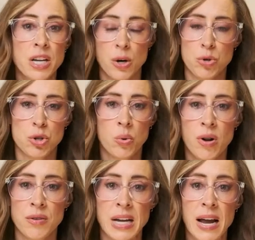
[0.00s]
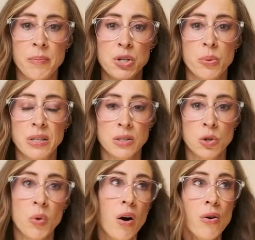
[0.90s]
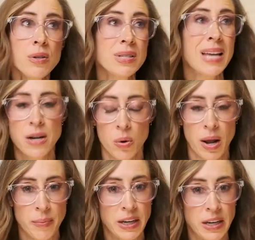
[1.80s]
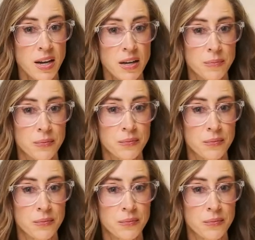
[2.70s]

you know, short on time between Zoom calls, I know what I'm going to eat.